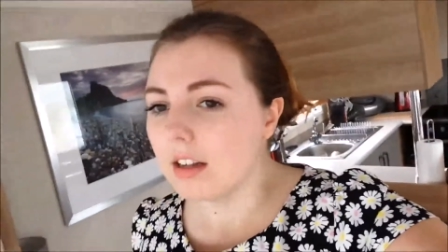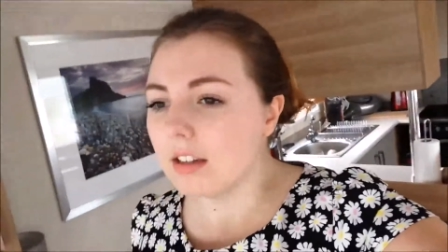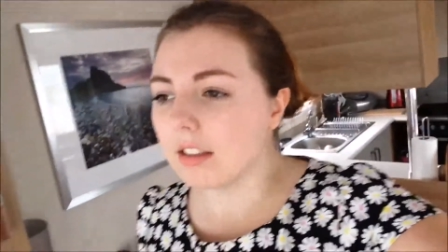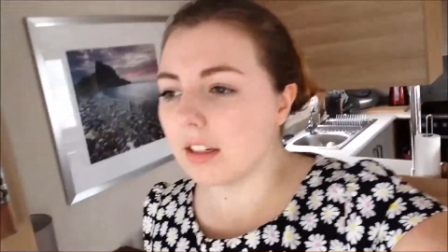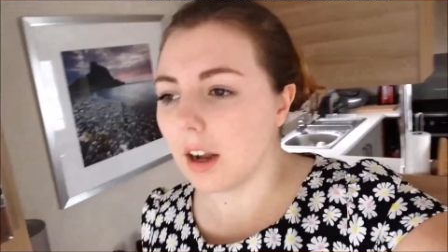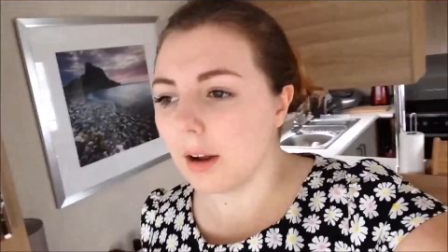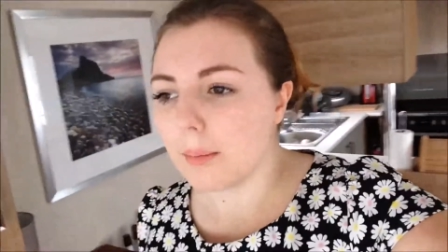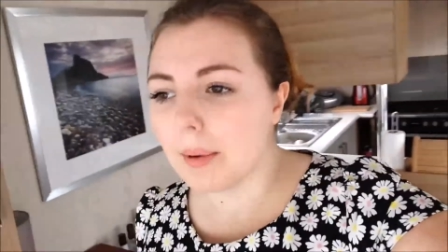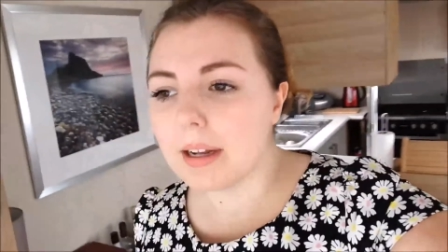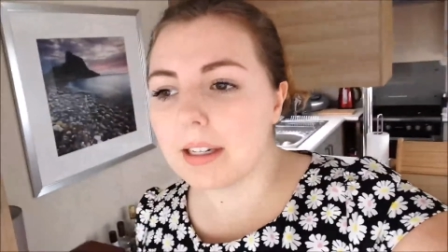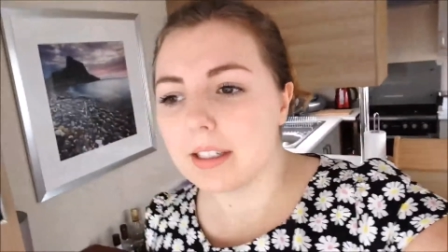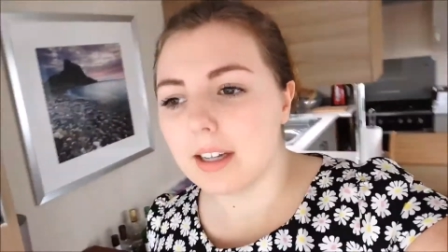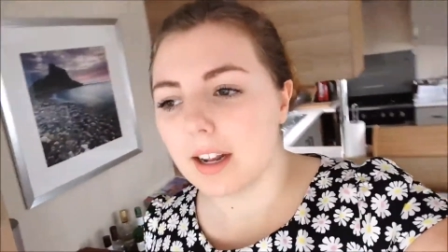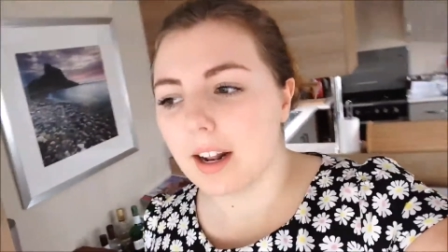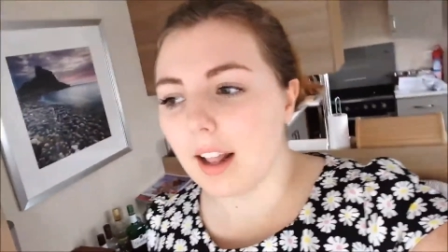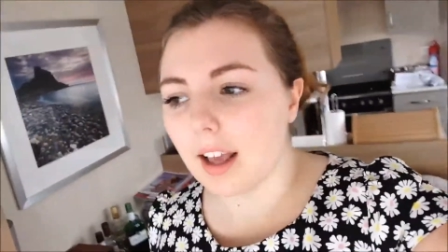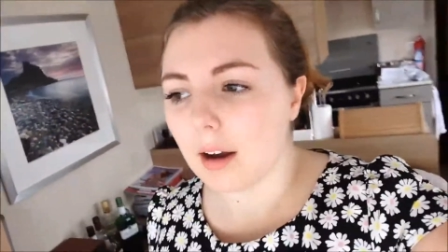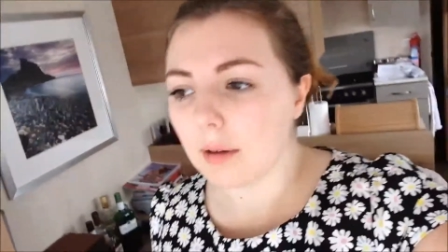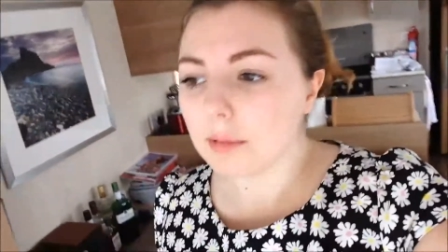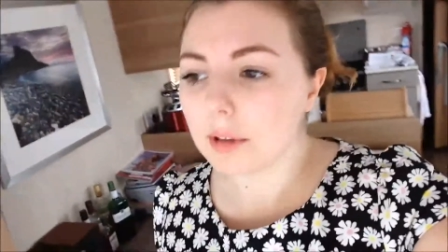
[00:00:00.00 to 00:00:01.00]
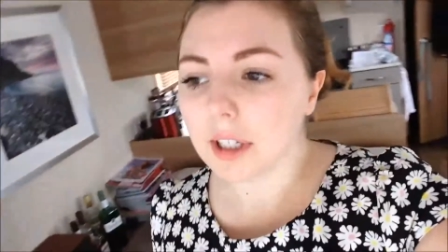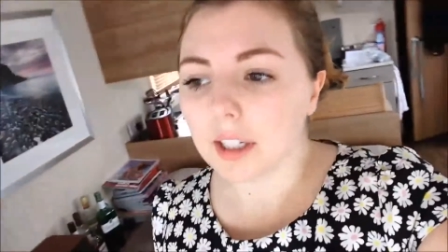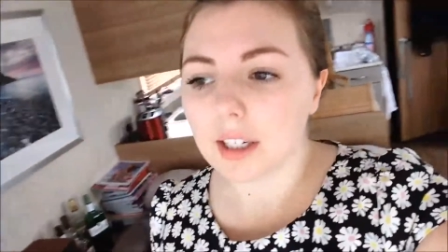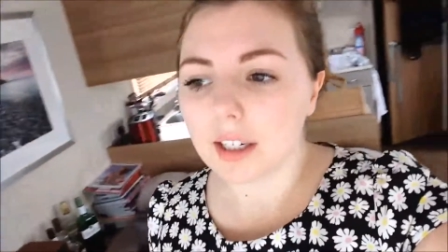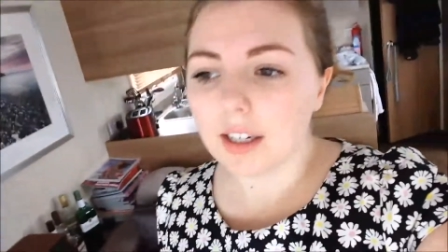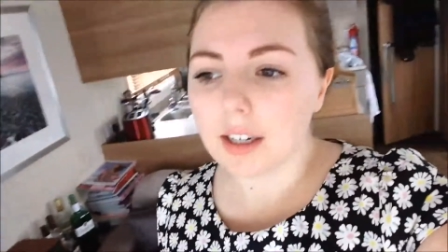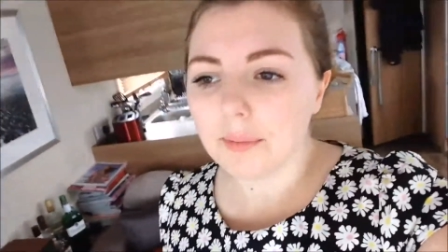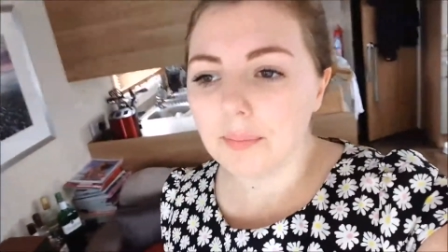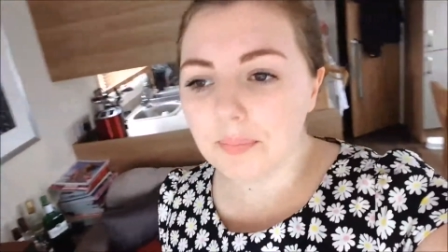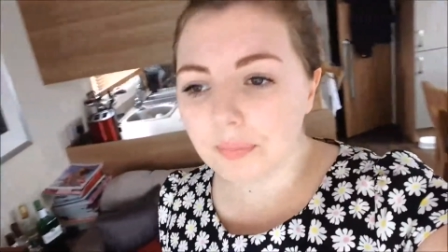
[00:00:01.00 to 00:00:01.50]
so basically I'm
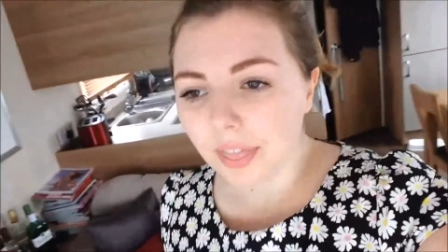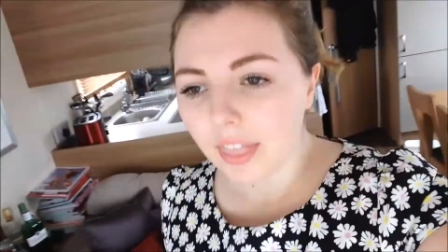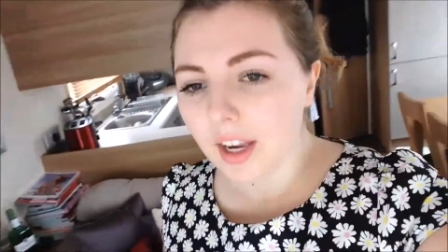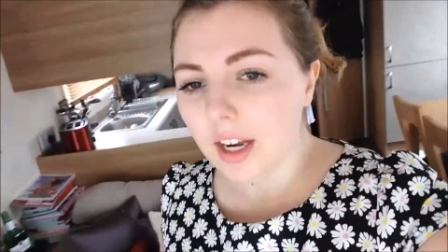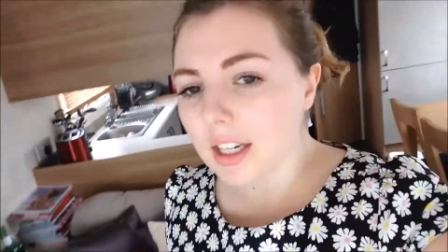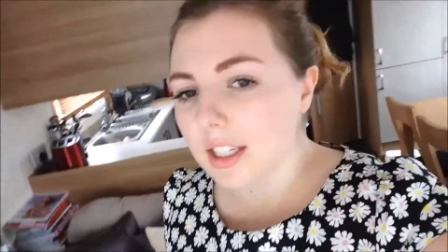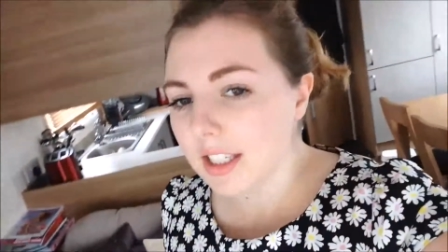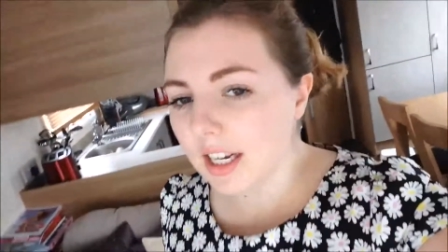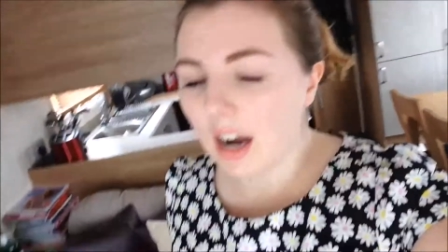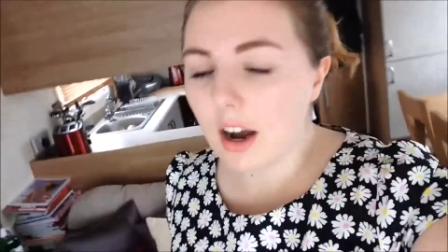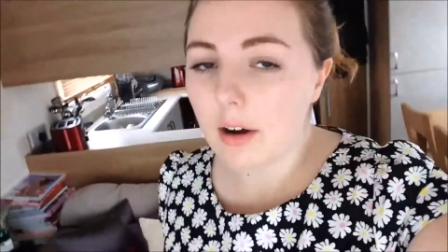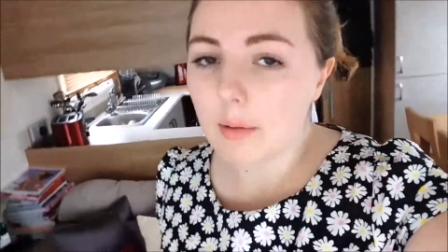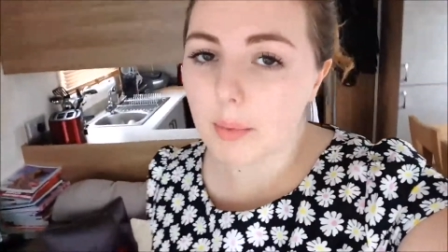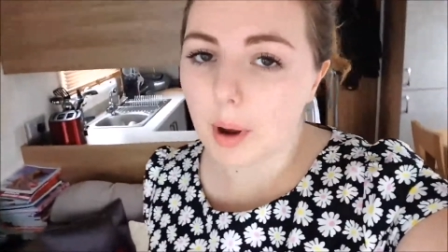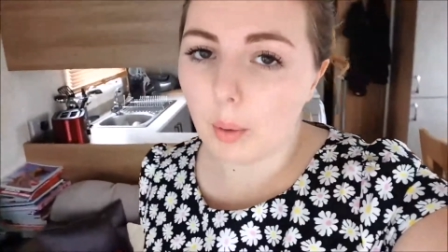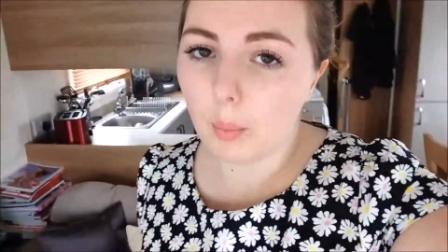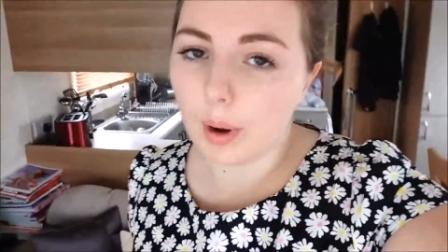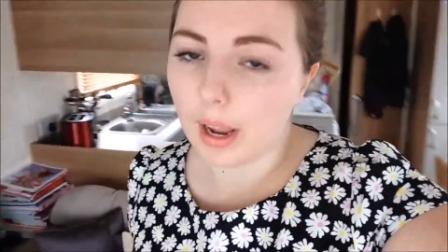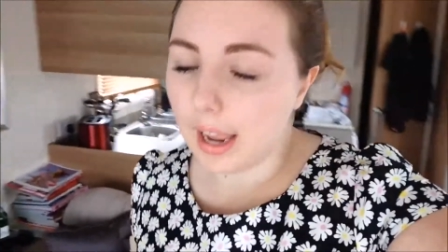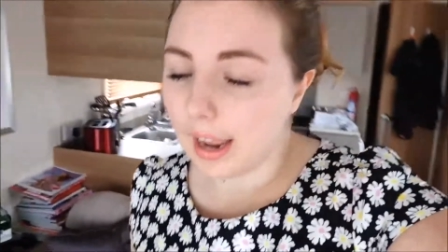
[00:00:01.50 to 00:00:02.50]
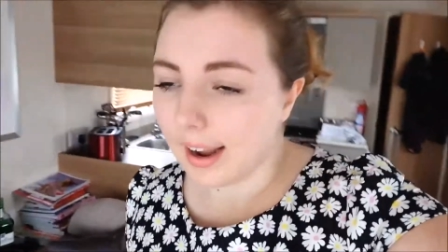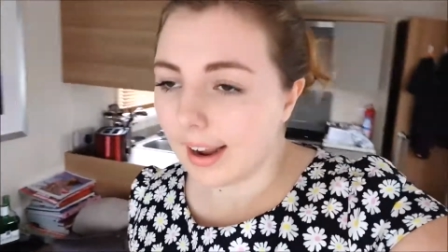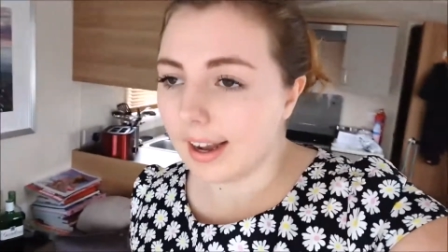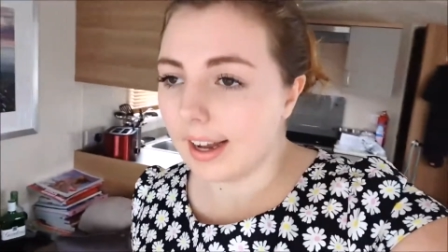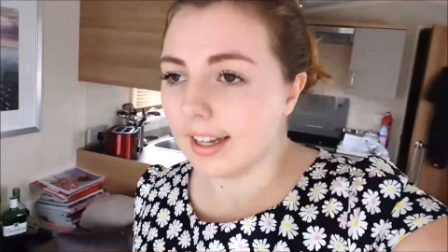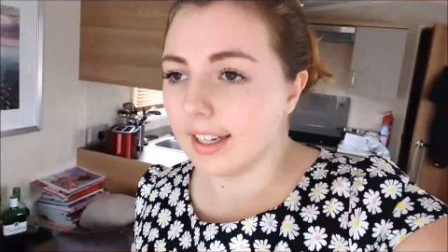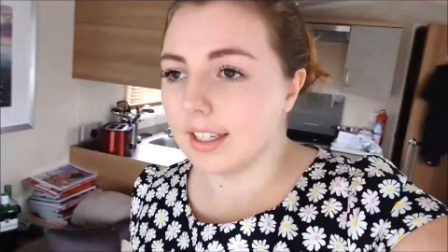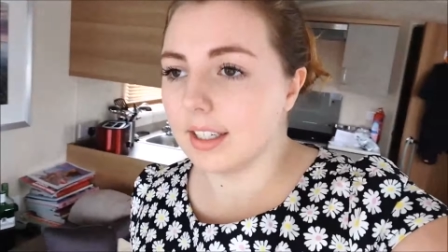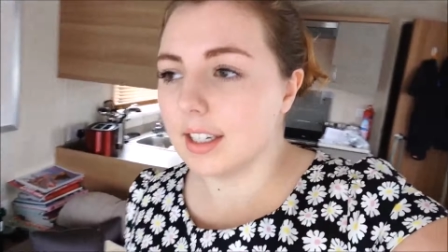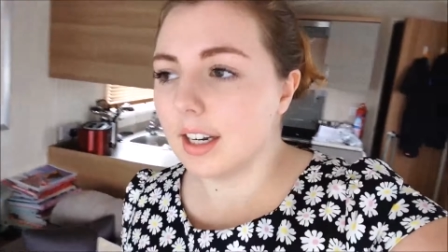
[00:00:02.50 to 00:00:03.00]
gonna set up my Wii
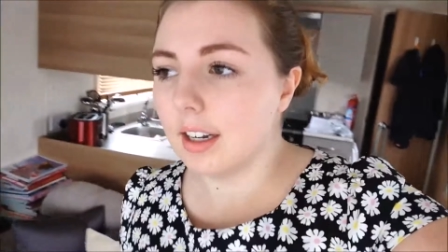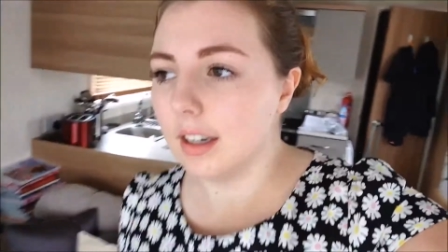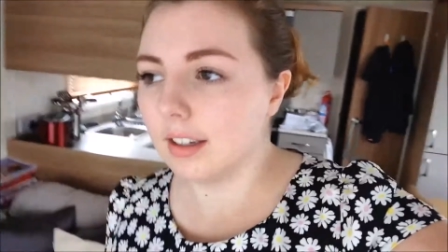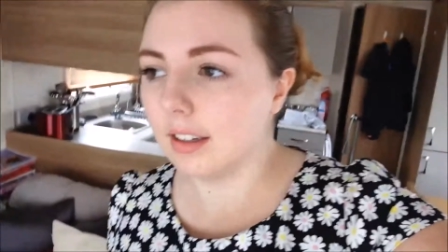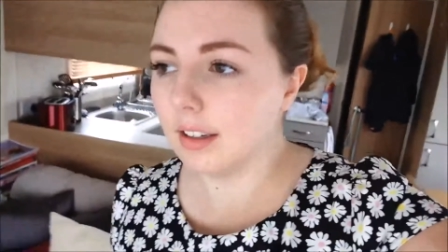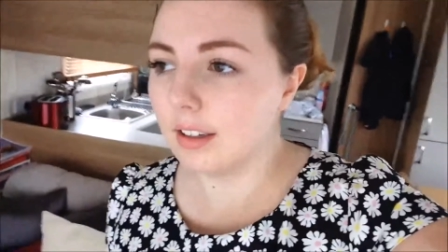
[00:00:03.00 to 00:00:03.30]
and